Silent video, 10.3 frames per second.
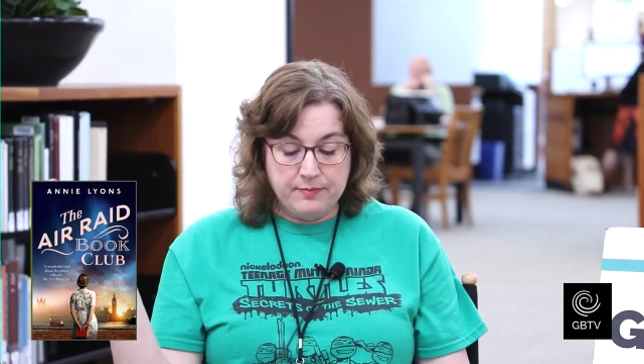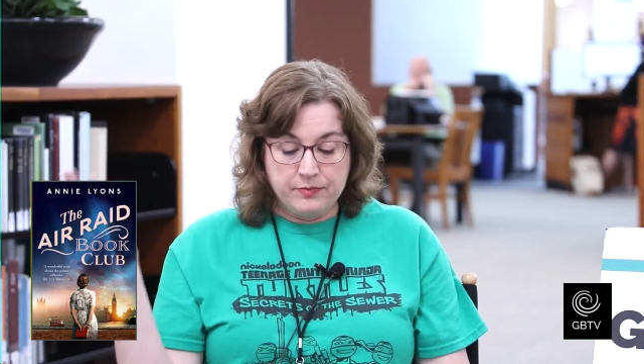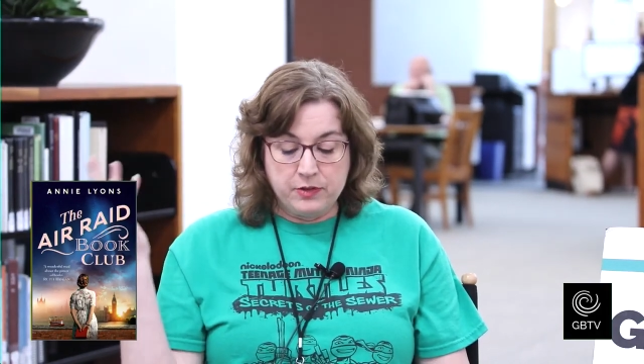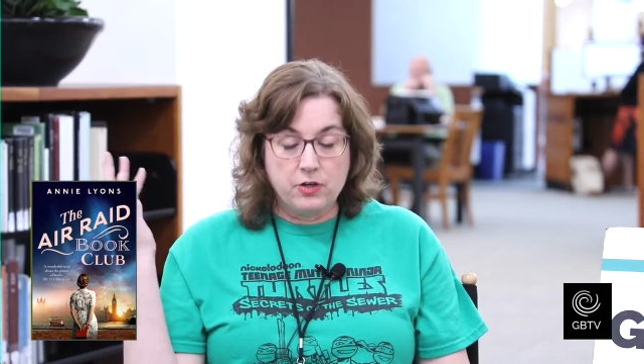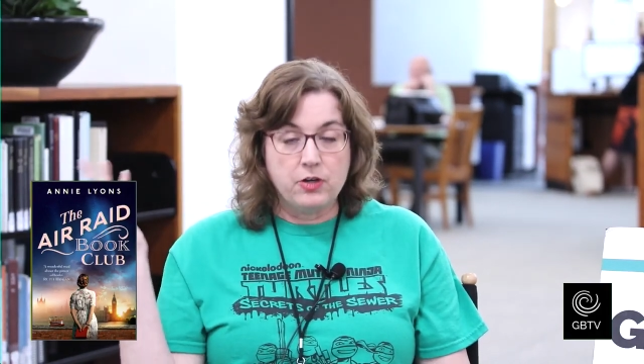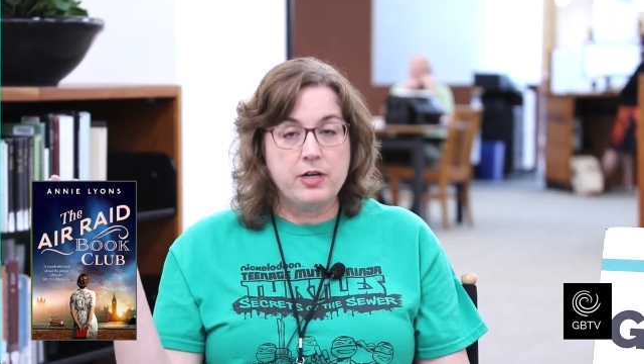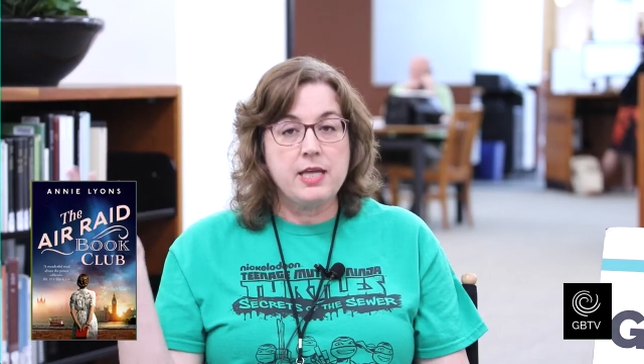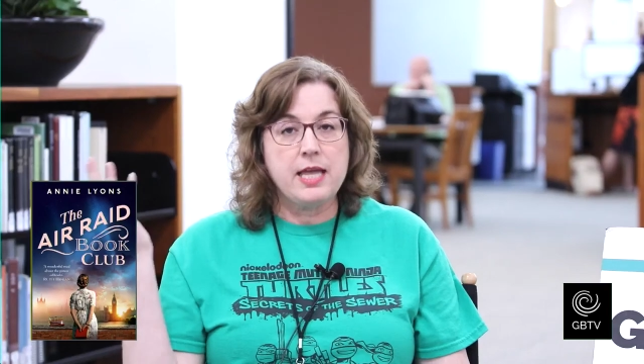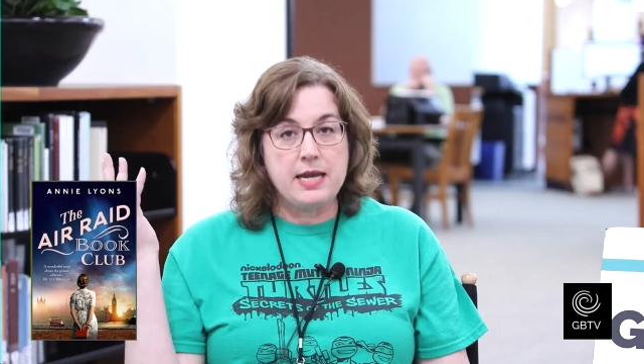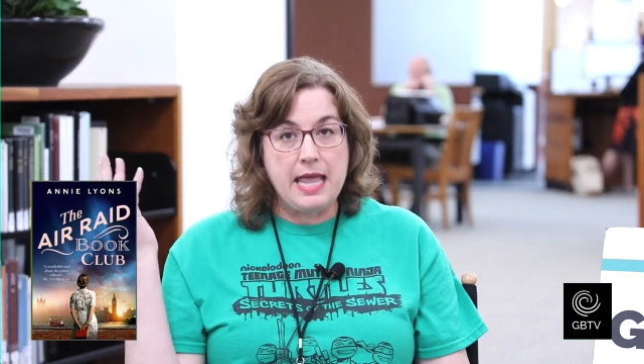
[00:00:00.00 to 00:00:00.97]
Gertie
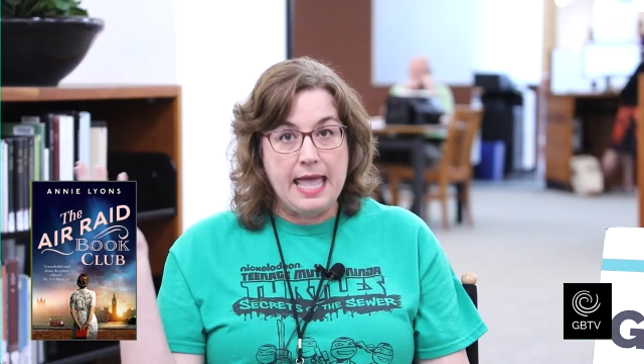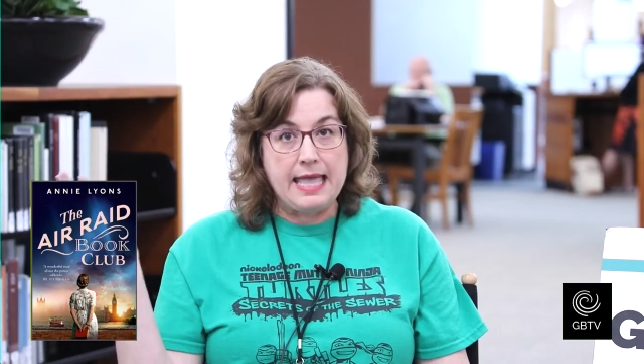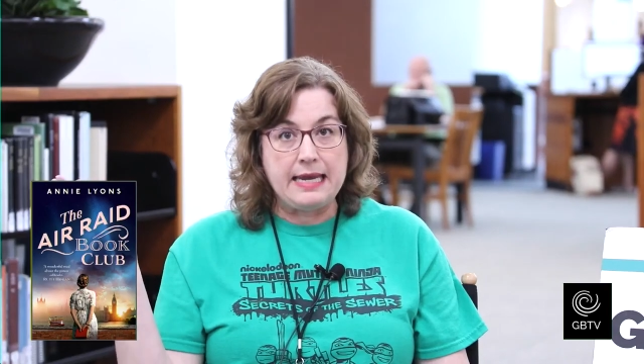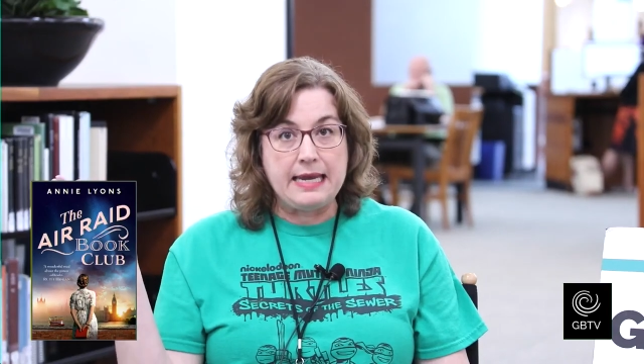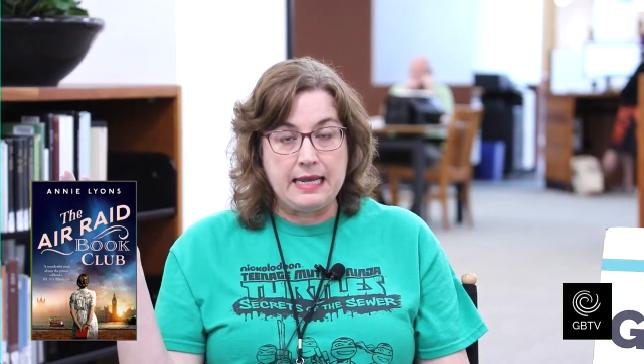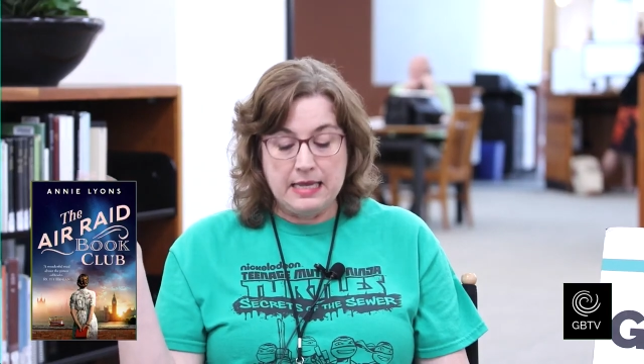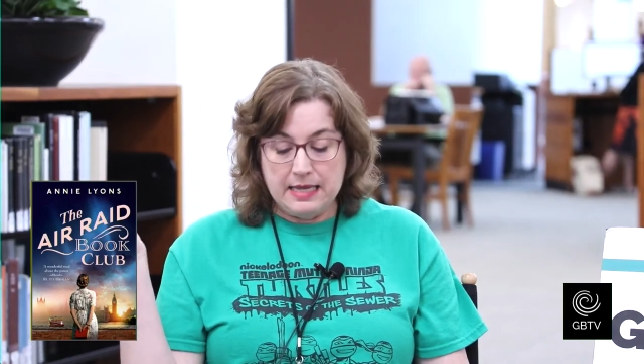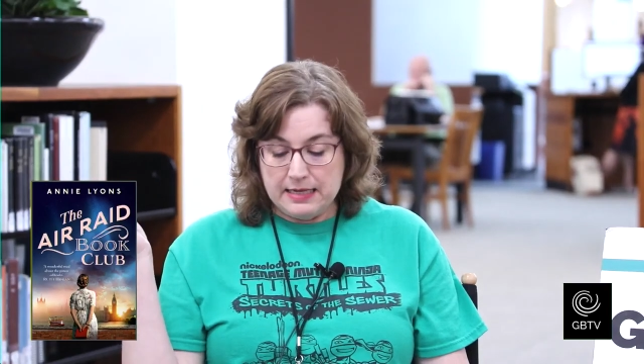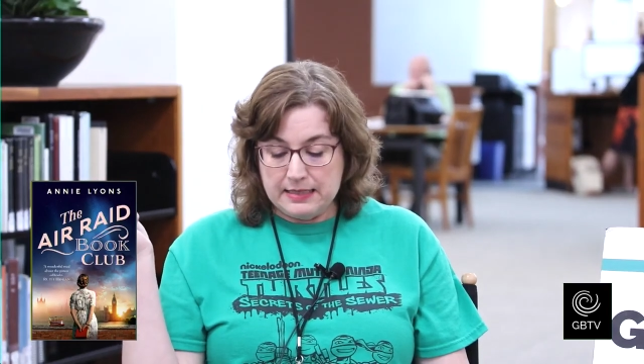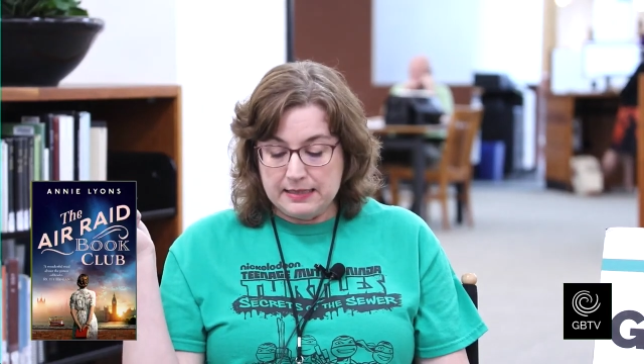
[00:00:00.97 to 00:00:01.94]
and Hetty
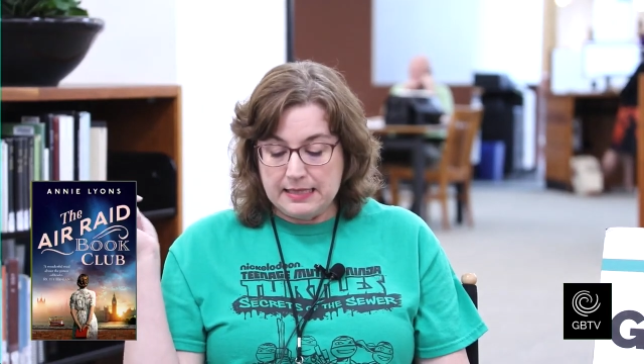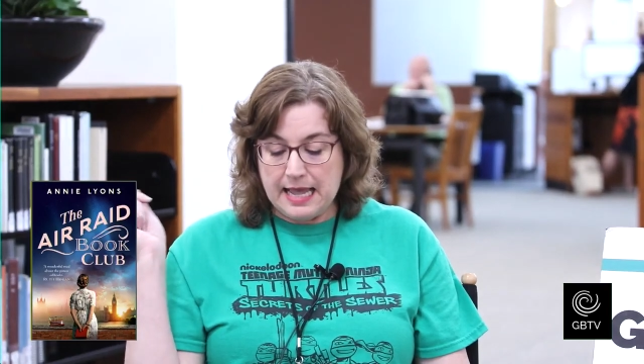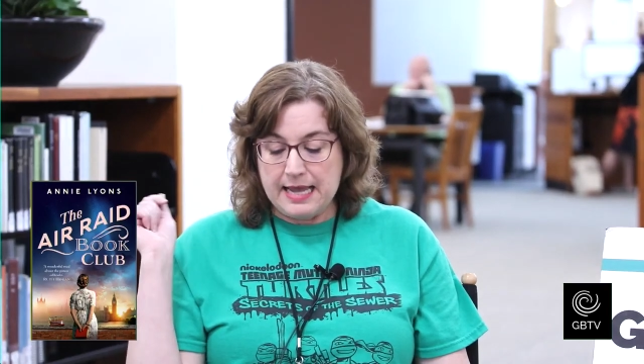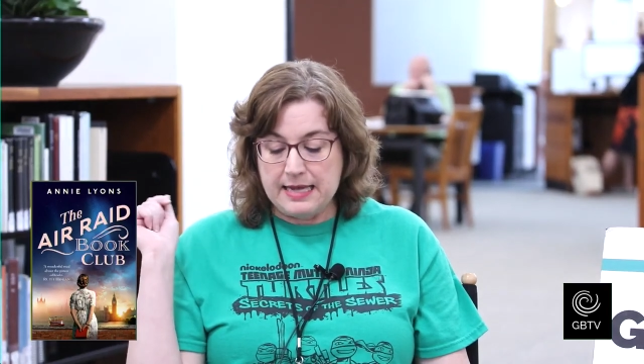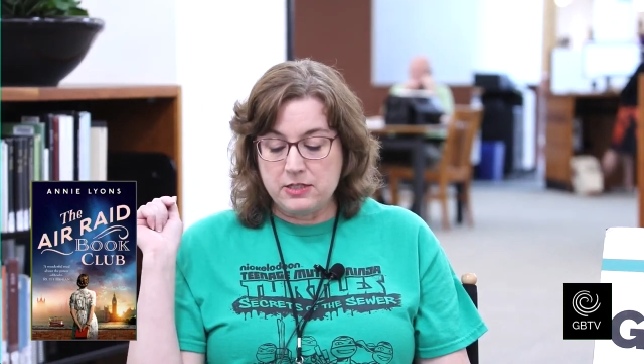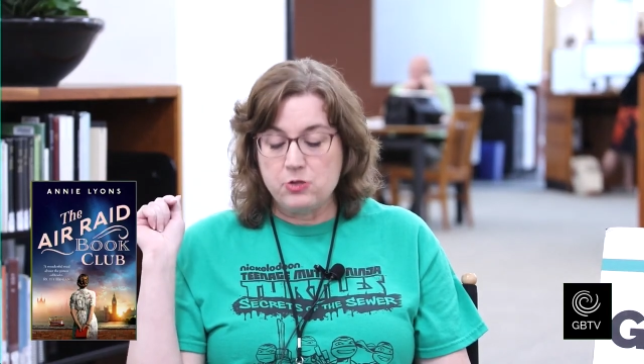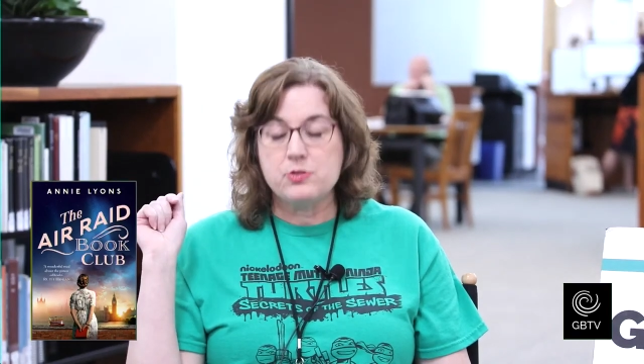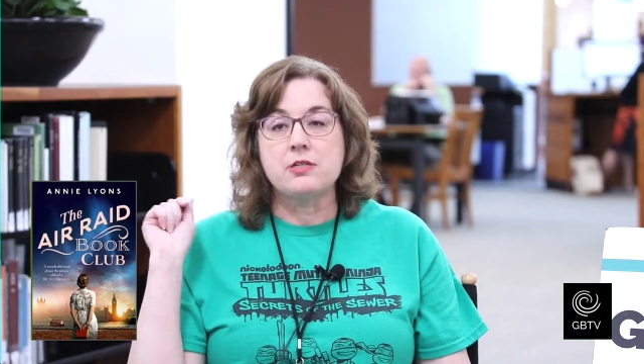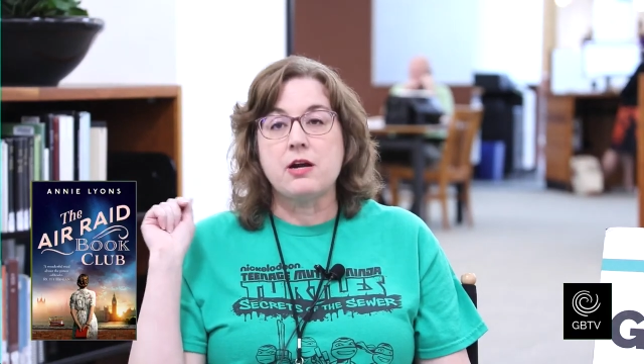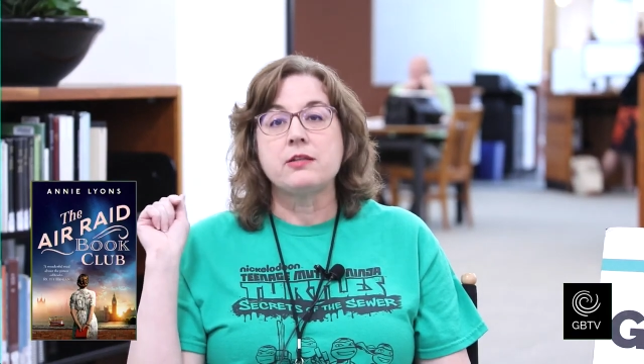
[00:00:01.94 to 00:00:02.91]
decide to
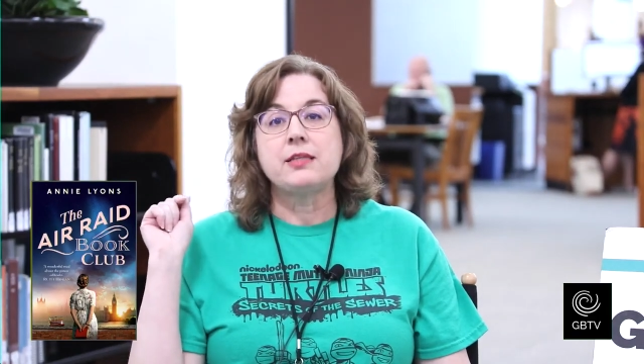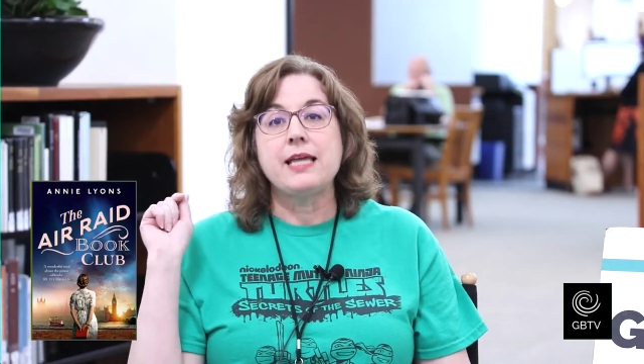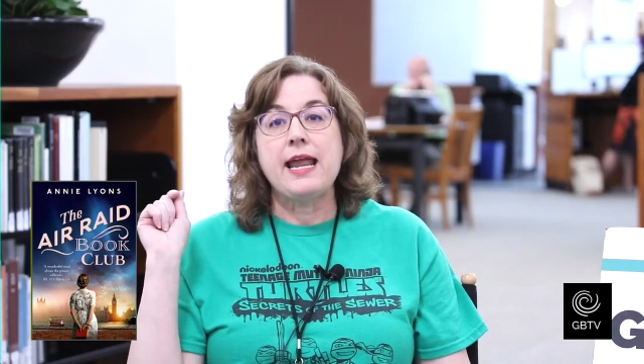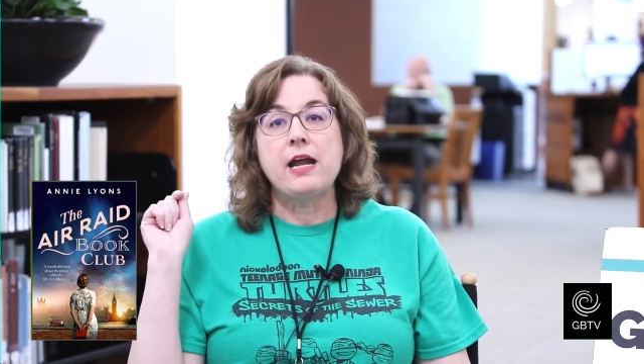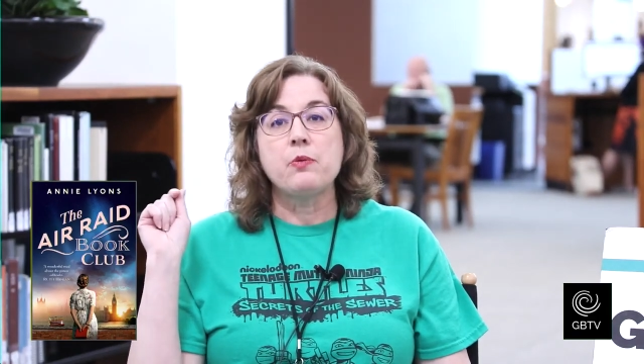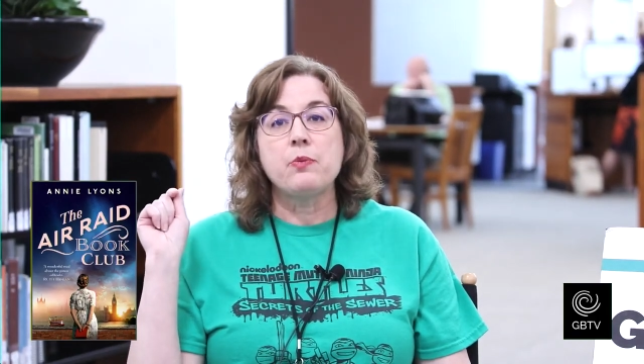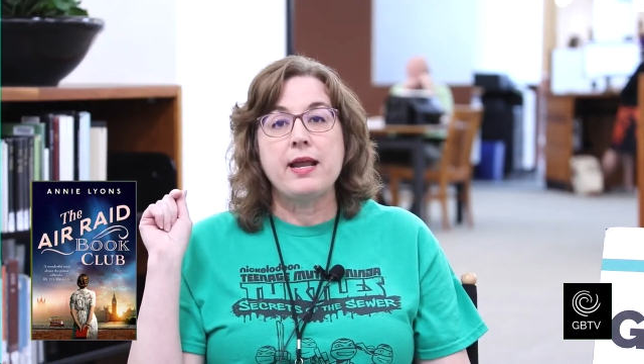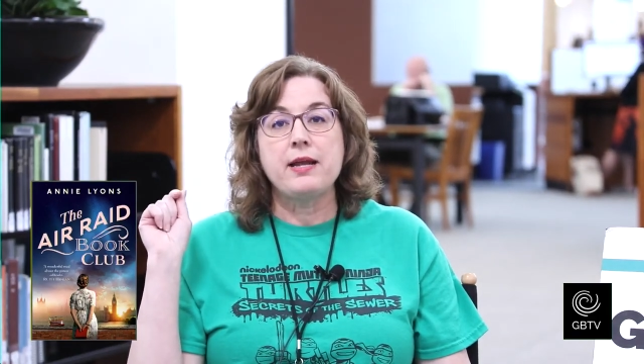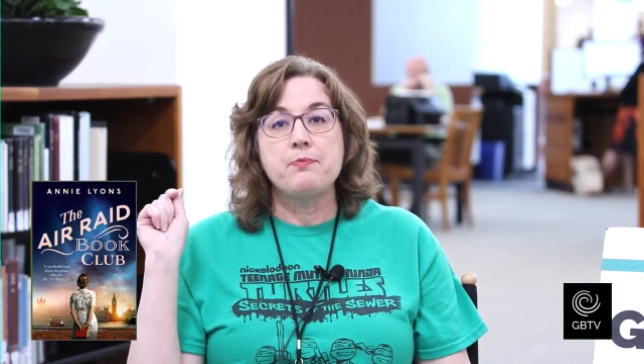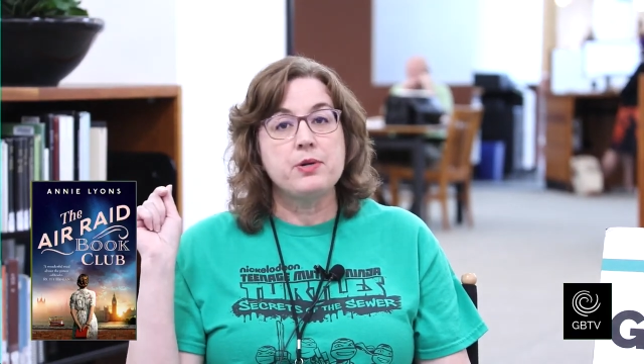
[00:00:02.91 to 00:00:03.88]
start the Air Raid
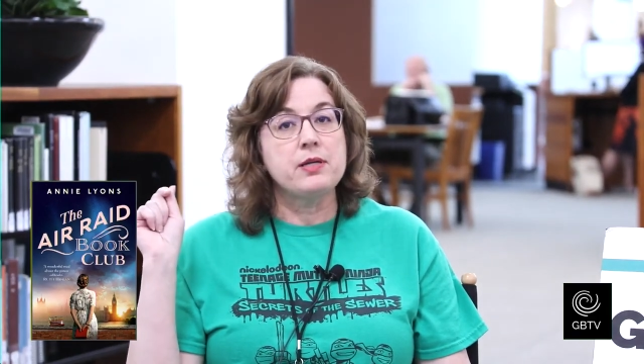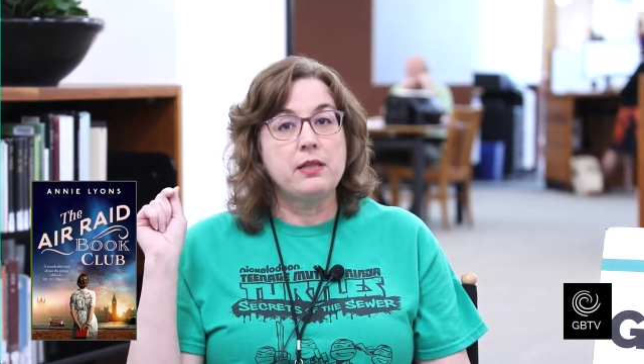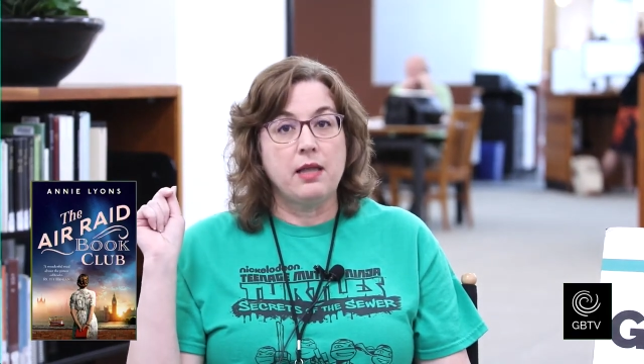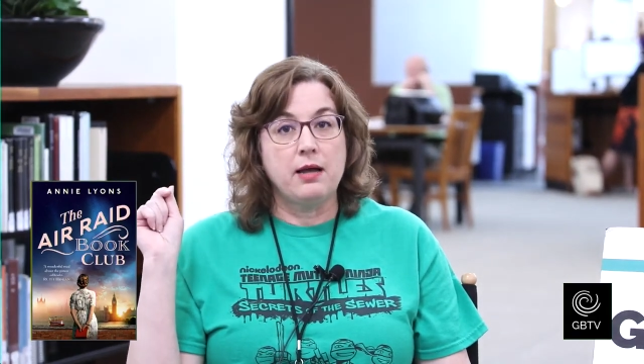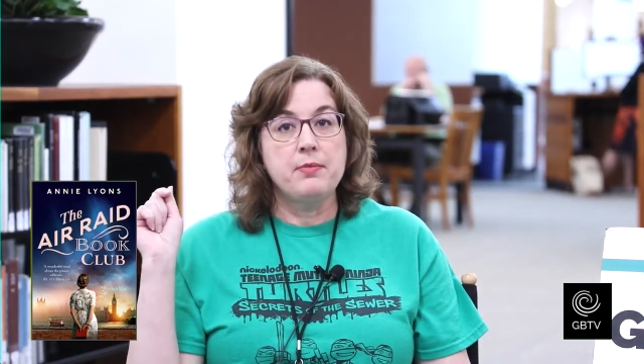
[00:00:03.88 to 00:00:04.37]
Book Club